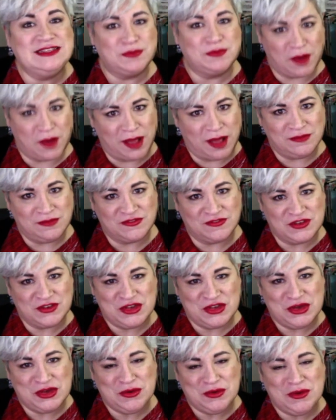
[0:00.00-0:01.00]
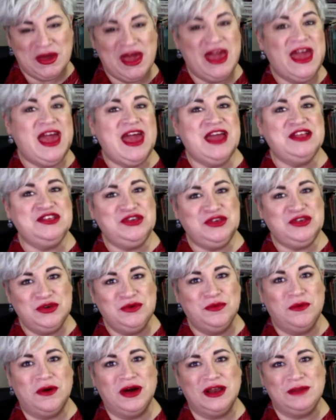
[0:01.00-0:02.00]
is a problem for you and
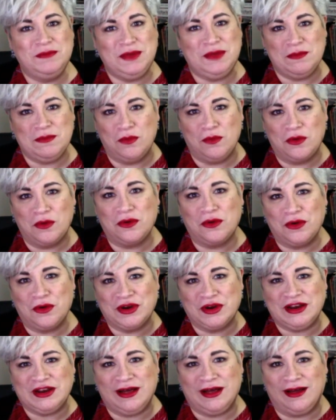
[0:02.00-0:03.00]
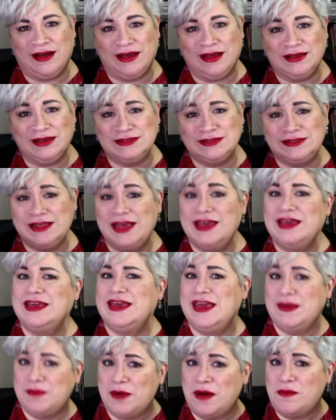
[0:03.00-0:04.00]
you want to be more organized,
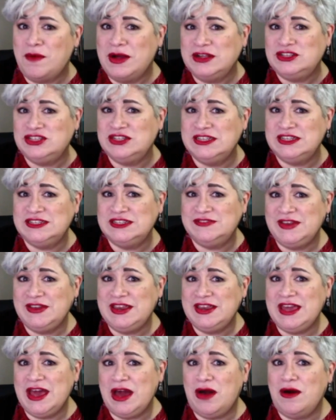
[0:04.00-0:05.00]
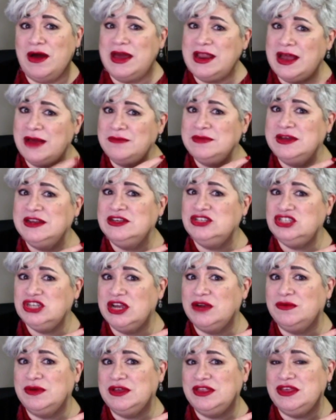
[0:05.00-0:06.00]
keep on watching this video and I'm going to
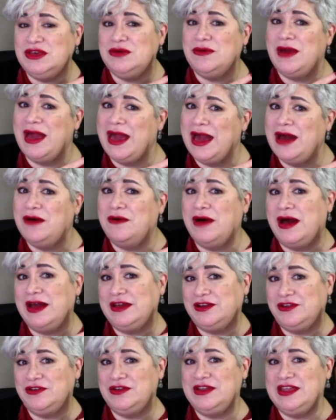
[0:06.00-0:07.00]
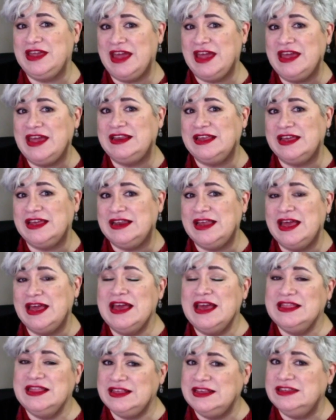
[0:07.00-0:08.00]
share with you how I created
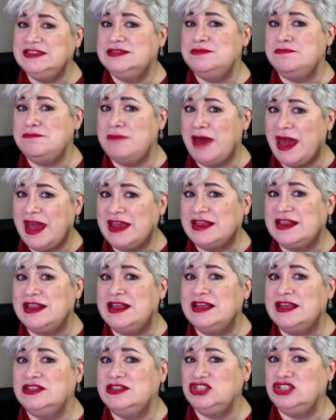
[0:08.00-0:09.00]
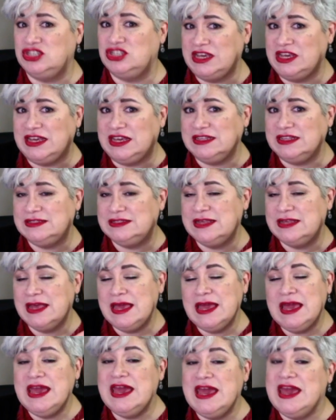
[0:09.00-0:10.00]
these magnet sheets
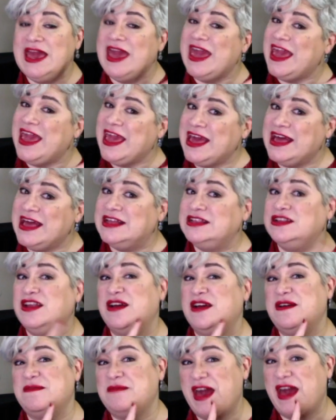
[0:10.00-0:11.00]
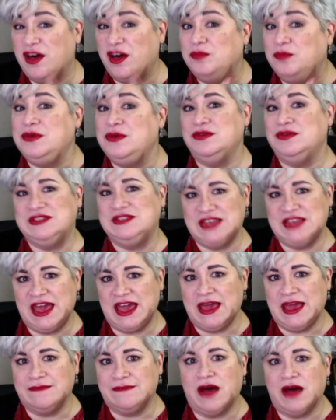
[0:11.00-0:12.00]
and help you
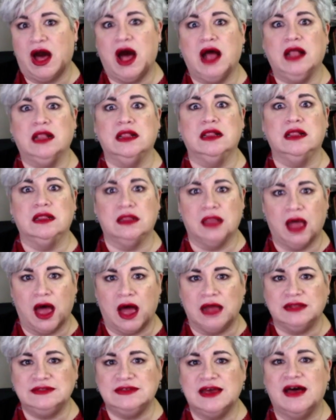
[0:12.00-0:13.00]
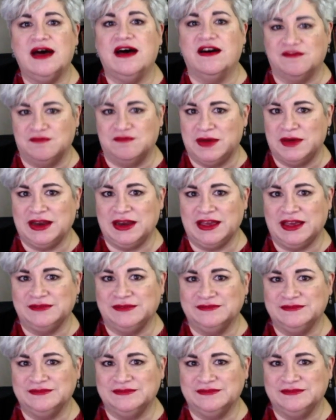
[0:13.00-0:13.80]
save a lot of money.